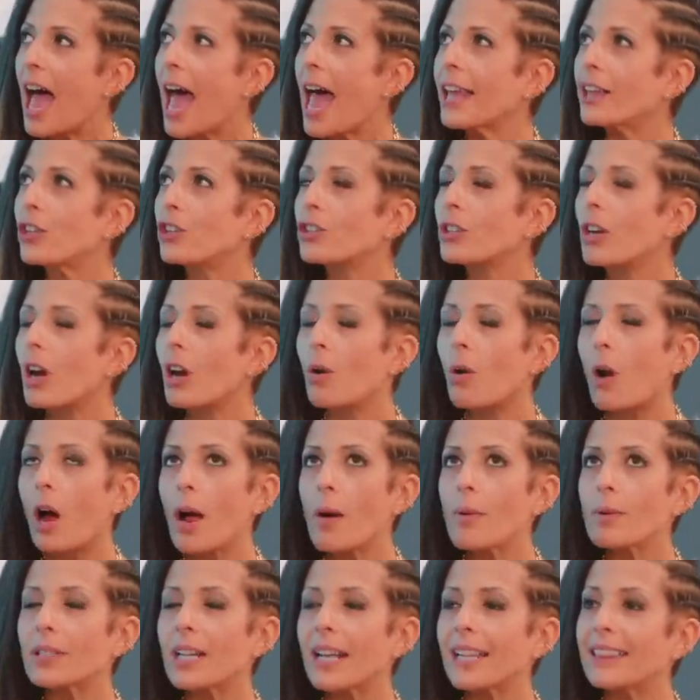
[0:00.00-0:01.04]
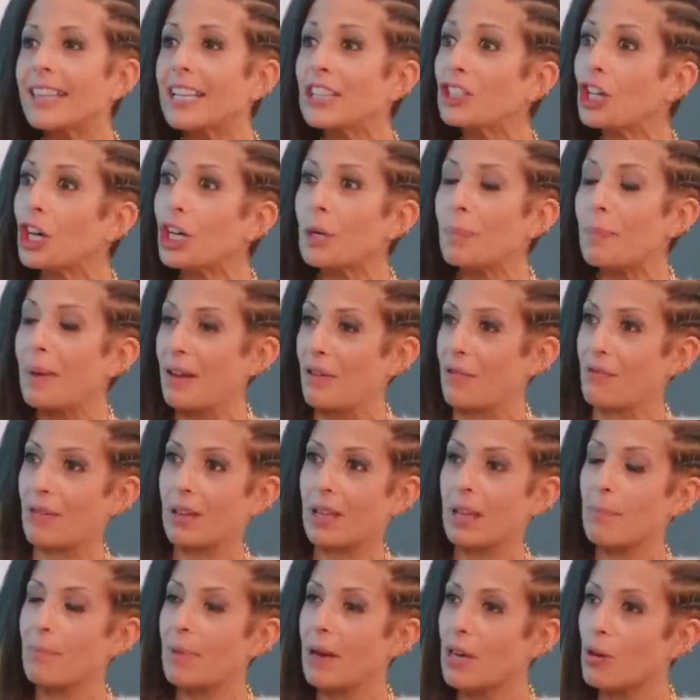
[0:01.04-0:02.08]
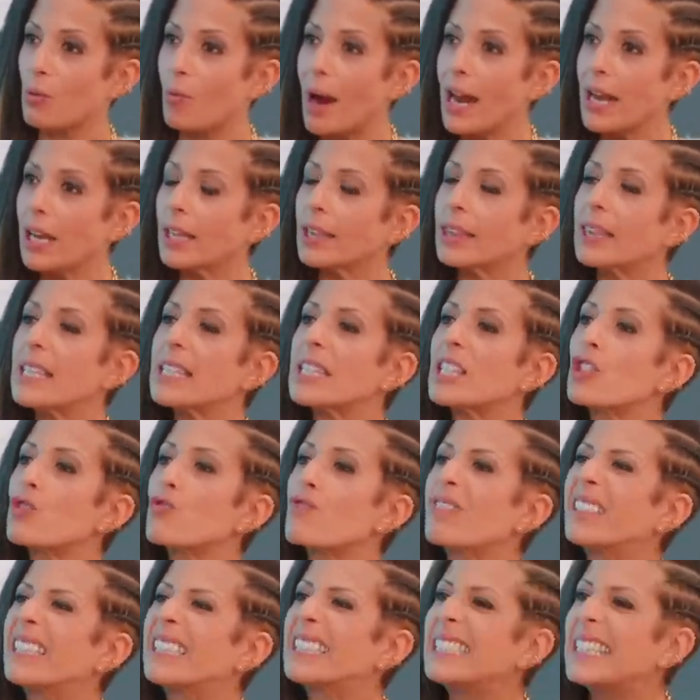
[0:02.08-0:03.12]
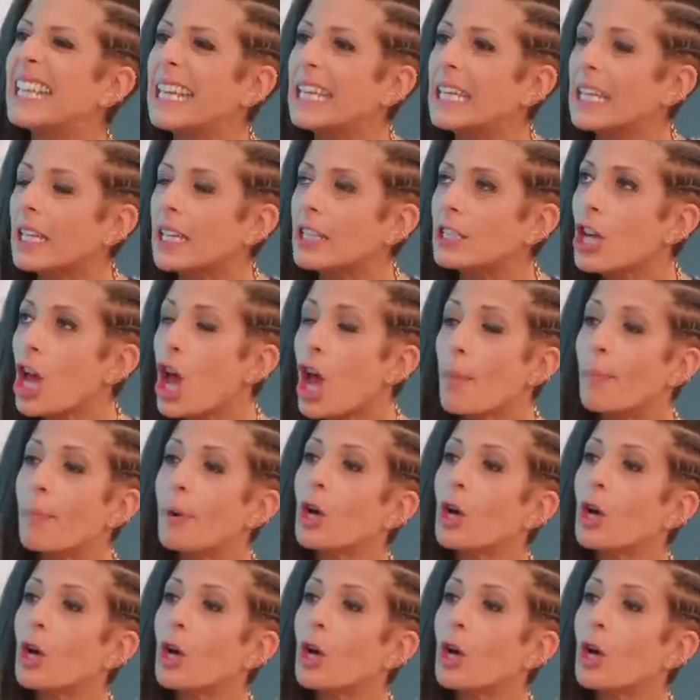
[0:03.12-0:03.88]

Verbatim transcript: And so I was like, there's got to be a freaking better way. Like, this is hmm. ridiculous. Mm.